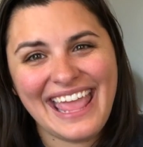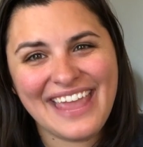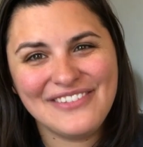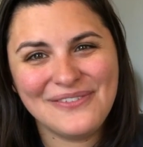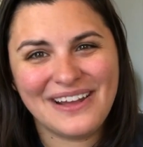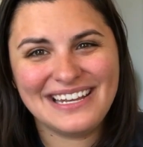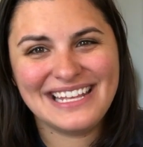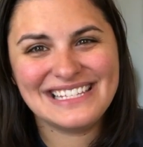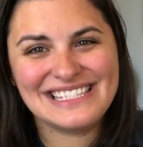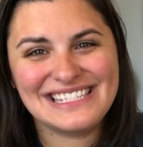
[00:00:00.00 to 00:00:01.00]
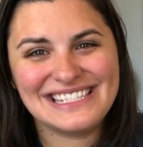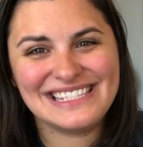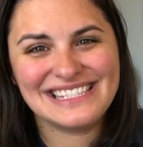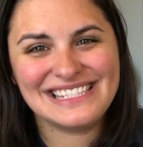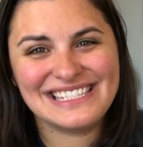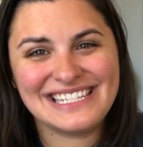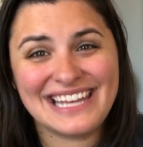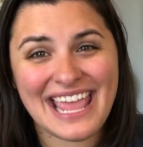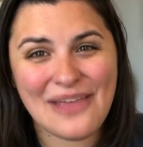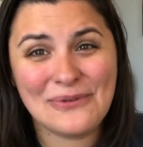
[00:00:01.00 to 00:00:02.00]
everyone!
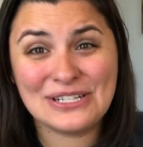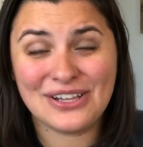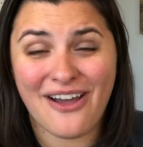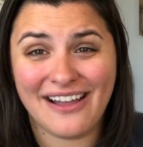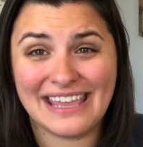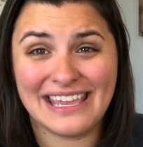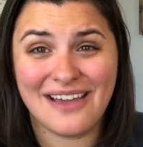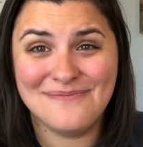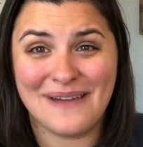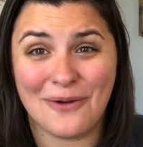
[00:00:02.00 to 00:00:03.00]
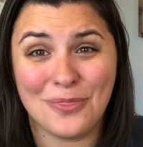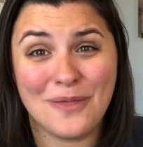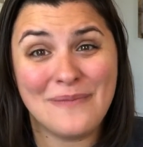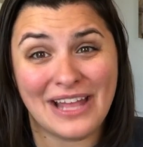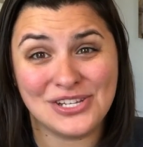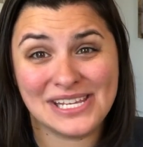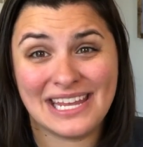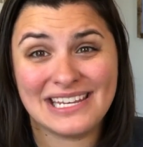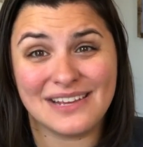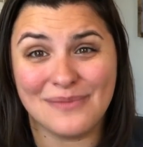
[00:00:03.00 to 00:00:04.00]
Today we're talking about the Magic
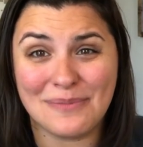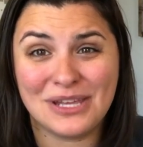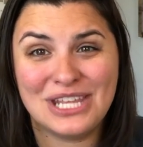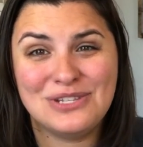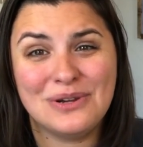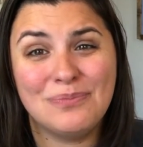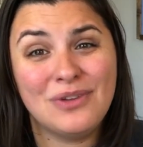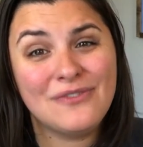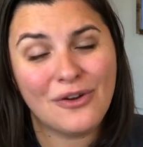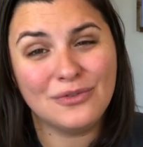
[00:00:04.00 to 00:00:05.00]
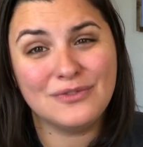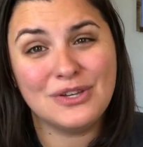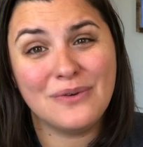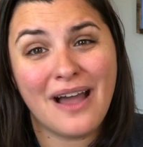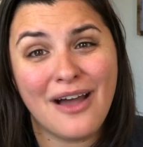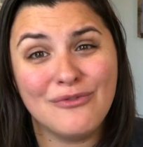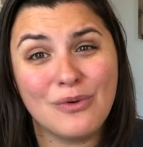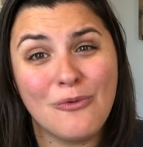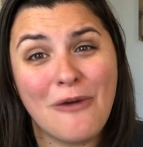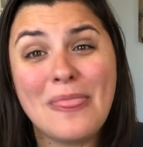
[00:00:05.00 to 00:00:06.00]
Kingdom. I'm going to do a brief overview of
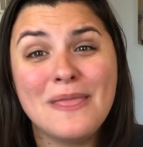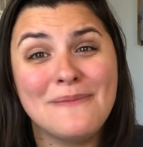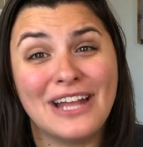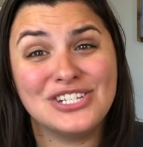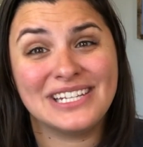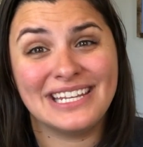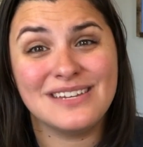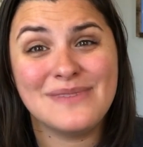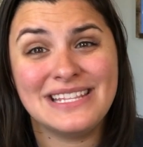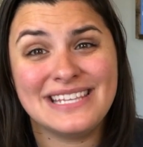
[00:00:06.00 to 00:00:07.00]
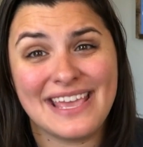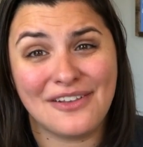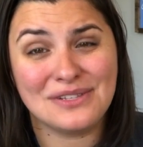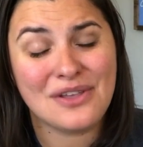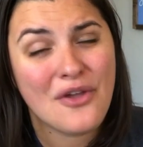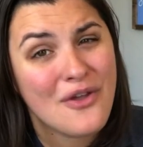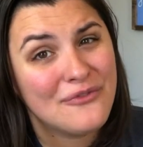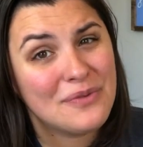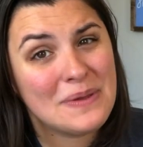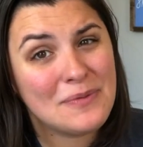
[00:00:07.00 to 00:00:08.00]
what the Magic Kingdom entails
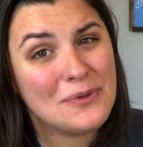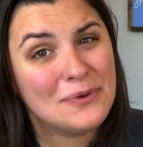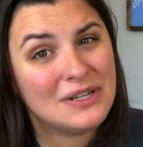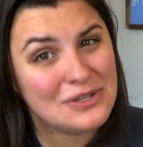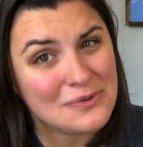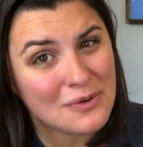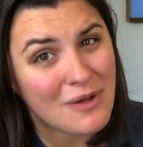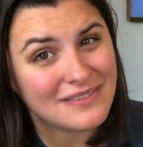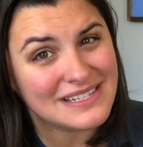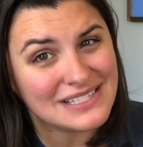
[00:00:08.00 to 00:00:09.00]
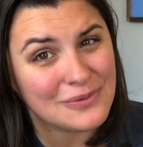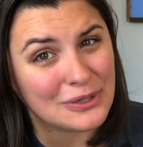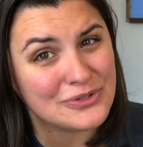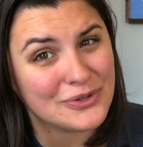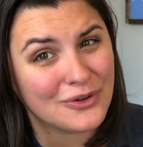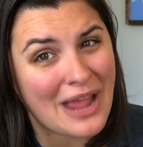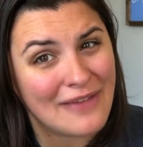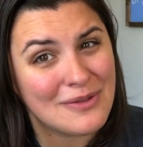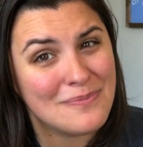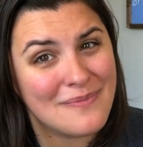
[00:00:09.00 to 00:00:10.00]
for people who are new to Walt Disney World or
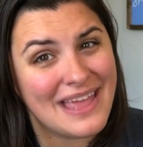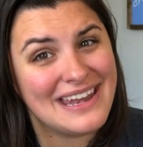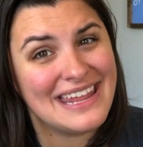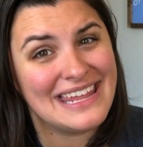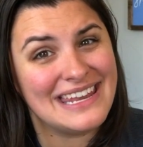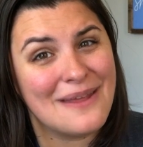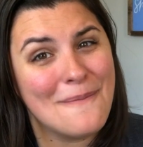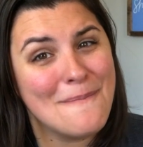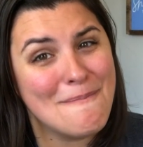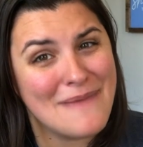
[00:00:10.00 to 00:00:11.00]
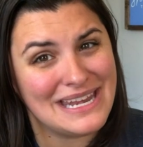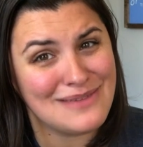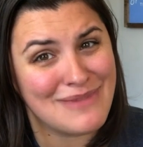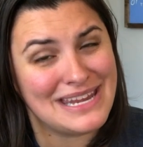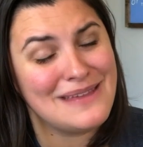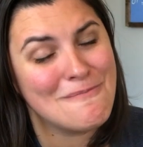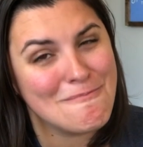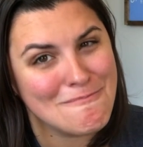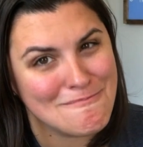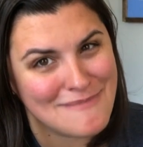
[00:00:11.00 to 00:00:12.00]
haven't been in many
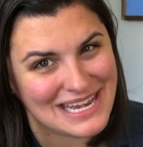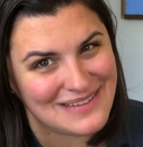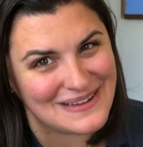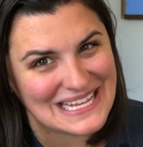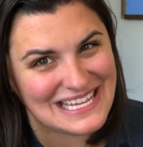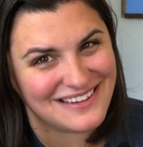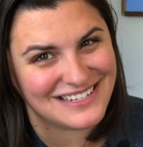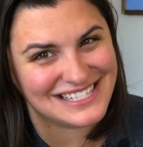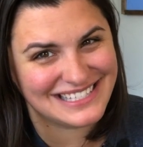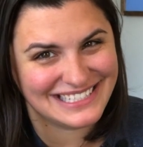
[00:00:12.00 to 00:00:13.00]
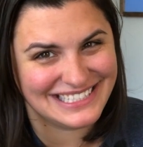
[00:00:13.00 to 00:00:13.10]
years.